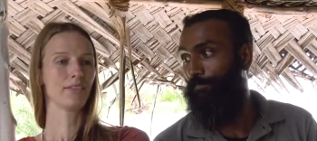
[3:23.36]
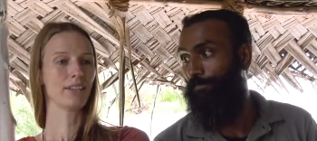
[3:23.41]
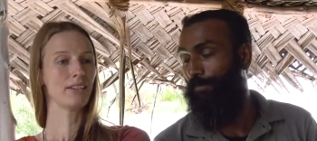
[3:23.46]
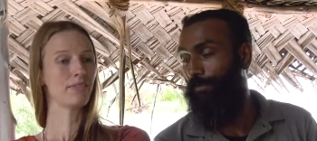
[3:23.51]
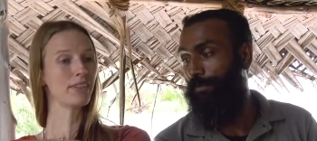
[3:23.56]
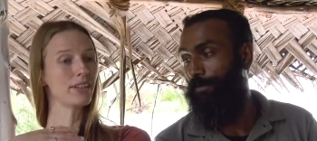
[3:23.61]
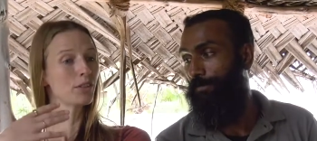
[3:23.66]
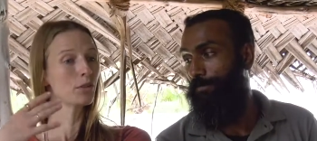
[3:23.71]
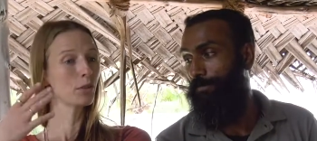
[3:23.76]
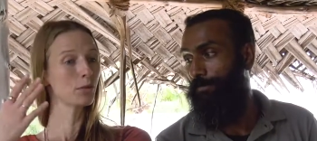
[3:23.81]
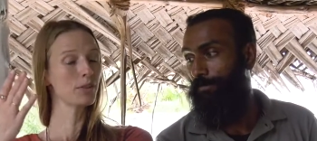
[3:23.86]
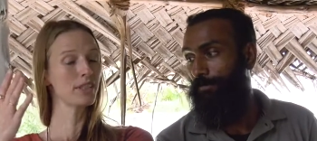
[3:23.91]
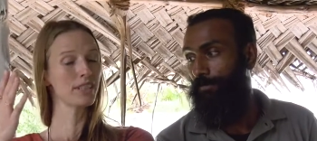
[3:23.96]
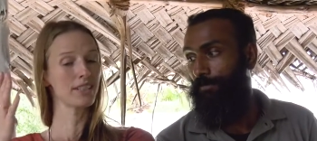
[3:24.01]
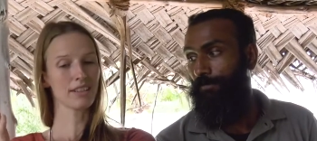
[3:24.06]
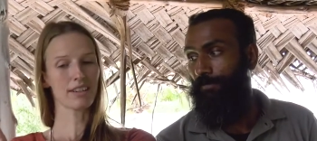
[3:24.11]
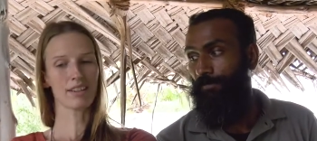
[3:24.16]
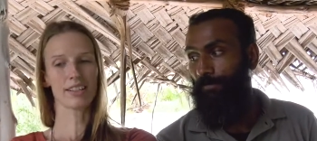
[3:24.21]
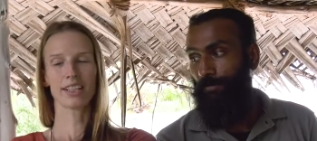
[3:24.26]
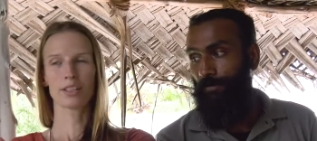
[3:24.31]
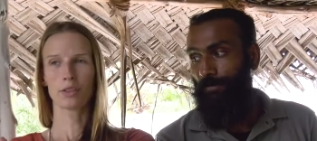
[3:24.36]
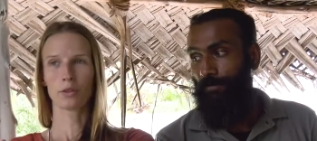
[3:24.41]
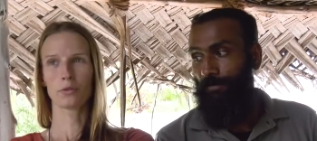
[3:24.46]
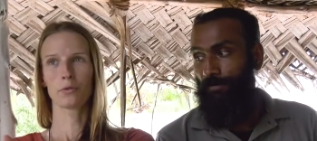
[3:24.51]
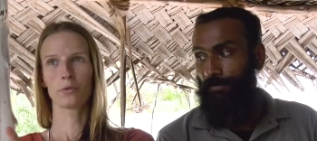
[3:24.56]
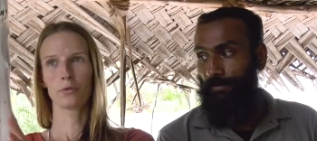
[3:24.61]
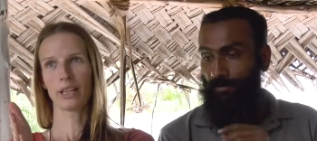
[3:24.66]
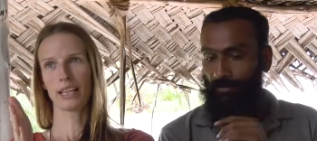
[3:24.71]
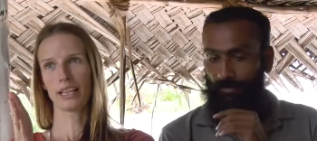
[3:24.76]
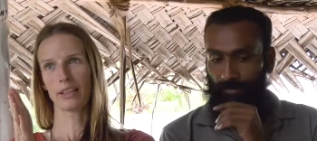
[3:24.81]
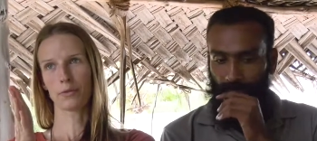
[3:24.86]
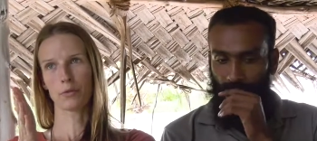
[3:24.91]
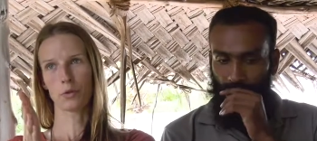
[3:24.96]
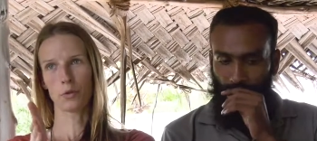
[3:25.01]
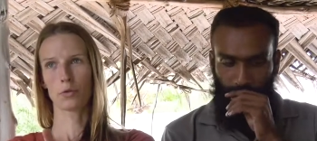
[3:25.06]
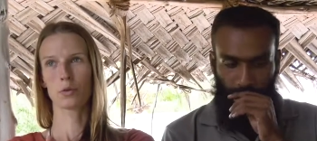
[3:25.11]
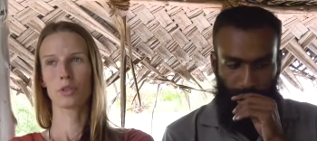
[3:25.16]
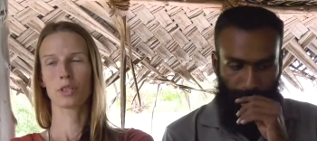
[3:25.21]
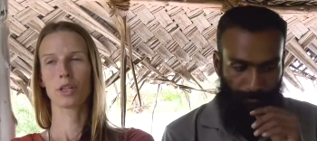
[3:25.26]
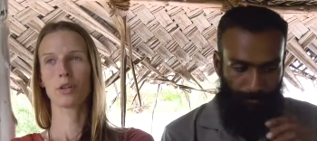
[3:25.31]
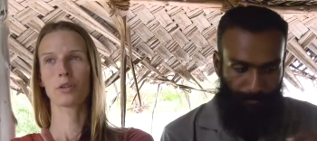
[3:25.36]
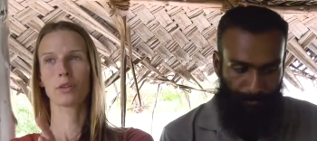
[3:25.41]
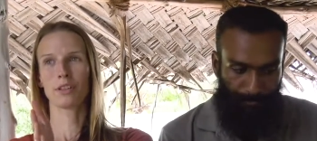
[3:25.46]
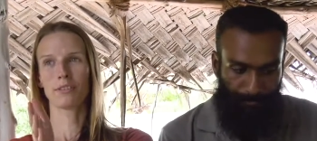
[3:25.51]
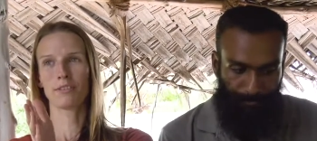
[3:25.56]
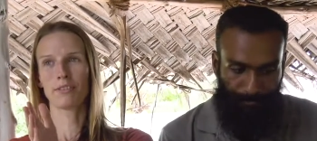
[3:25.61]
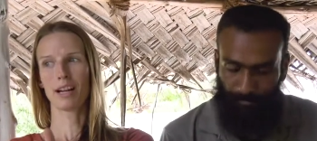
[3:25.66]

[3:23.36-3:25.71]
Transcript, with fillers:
Speaker 1: Even though we started off like focusing on the